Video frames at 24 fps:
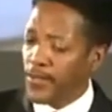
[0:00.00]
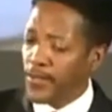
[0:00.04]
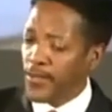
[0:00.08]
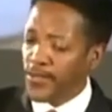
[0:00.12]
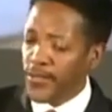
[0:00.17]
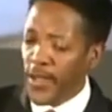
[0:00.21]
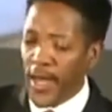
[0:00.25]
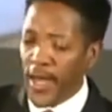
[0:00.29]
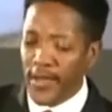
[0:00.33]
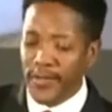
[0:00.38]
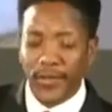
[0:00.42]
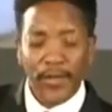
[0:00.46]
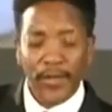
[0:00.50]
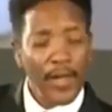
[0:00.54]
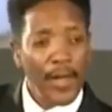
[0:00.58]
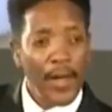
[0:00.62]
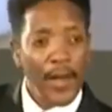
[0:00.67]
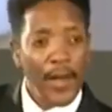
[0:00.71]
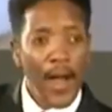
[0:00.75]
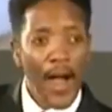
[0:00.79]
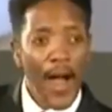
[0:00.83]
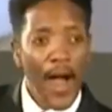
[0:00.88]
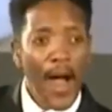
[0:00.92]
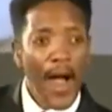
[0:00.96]
She says,
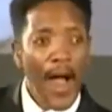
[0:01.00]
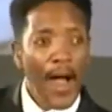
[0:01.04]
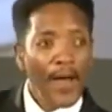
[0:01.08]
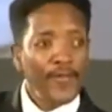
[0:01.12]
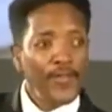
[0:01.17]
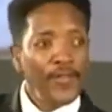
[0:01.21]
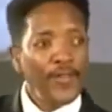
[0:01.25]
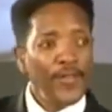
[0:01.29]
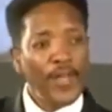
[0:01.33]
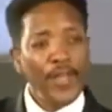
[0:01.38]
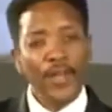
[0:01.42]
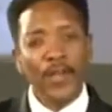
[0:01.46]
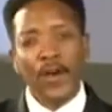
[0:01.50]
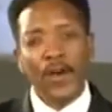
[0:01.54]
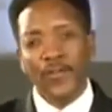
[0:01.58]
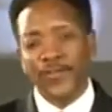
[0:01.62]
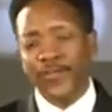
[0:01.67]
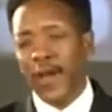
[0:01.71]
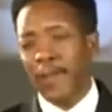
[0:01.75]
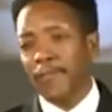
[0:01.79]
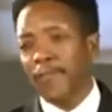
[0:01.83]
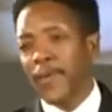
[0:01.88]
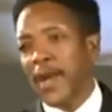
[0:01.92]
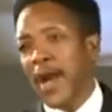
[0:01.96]
she said, you know
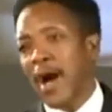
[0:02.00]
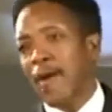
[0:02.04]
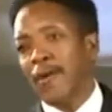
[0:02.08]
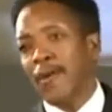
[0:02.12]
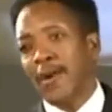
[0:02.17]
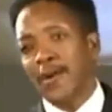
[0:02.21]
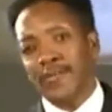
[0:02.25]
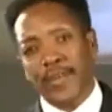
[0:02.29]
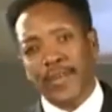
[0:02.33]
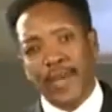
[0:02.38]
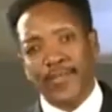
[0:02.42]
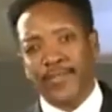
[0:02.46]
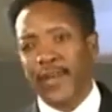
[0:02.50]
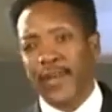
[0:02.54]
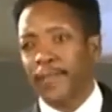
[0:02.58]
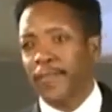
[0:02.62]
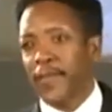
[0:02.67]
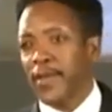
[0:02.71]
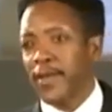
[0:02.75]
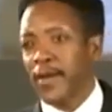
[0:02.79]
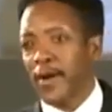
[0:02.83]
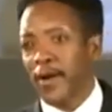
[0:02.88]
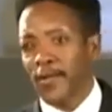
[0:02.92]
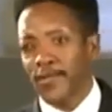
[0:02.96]
something? I want to say
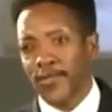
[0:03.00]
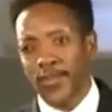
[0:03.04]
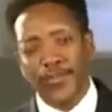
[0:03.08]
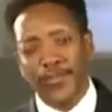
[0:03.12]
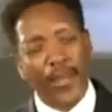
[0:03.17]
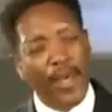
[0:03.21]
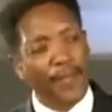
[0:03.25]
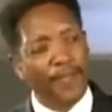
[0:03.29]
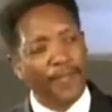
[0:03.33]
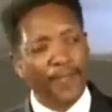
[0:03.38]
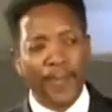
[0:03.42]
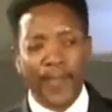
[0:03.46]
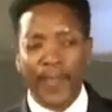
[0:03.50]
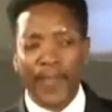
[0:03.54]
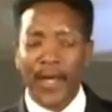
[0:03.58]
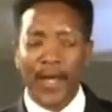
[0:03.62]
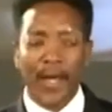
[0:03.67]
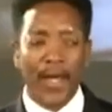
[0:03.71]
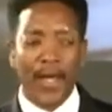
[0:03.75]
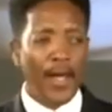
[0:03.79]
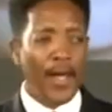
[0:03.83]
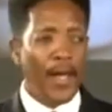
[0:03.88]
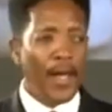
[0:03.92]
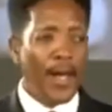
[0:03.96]
something though. She said,
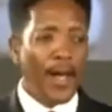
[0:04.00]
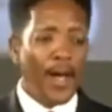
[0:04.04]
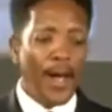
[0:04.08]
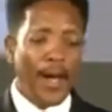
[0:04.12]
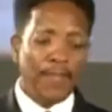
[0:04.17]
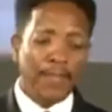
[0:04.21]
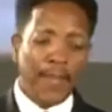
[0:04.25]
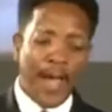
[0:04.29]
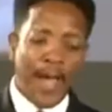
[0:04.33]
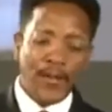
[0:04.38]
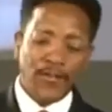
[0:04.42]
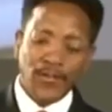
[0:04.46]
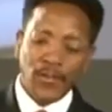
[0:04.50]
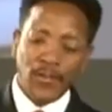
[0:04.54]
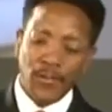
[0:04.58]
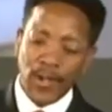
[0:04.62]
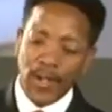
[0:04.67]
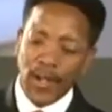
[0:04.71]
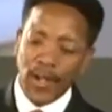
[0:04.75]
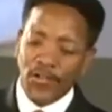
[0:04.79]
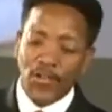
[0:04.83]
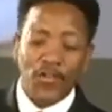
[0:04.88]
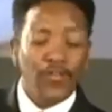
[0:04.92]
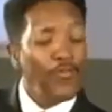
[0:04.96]
I'm not too
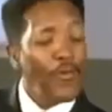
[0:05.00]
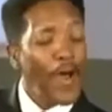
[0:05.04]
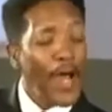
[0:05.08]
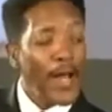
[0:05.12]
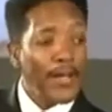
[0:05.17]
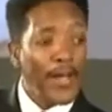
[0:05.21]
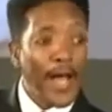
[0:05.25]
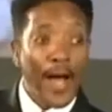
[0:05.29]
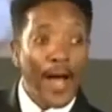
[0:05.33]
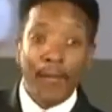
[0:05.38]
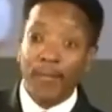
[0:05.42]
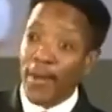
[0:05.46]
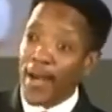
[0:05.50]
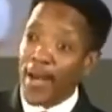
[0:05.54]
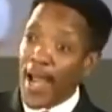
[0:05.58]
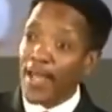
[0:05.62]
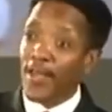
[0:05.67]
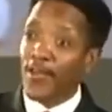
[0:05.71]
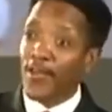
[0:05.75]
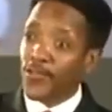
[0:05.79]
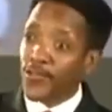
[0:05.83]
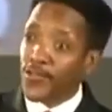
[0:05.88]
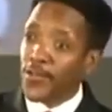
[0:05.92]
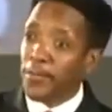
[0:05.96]
religious right now, but I
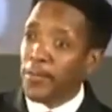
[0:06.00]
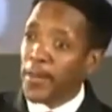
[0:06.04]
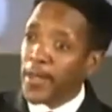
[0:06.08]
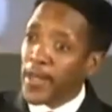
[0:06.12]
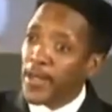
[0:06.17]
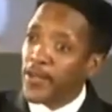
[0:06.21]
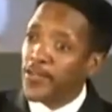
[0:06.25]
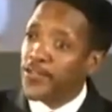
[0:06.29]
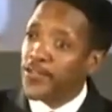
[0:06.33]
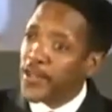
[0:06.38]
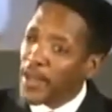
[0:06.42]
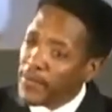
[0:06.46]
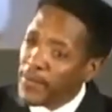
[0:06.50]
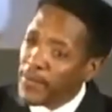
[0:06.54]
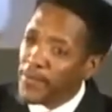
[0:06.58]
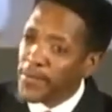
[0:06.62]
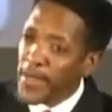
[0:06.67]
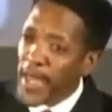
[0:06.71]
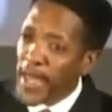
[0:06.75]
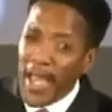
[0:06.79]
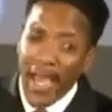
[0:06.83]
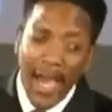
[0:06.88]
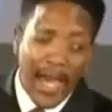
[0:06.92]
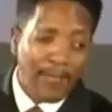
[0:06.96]
used to be a
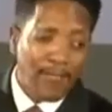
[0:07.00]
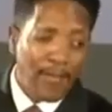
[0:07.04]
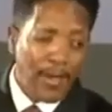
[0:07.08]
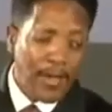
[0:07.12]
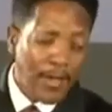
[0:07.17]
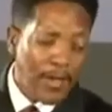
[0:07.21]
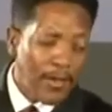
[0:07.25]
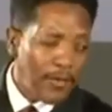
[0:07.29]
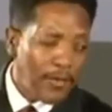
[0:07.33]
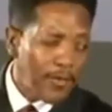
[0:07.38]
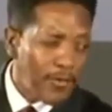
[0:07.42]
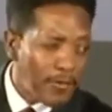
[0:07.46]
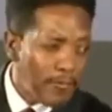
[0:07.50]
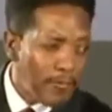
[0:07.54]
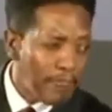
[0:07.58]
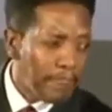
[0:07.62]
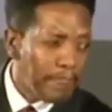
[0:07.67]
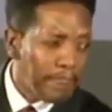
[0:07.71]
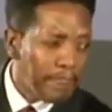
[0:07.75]
Seventh-day Adventist.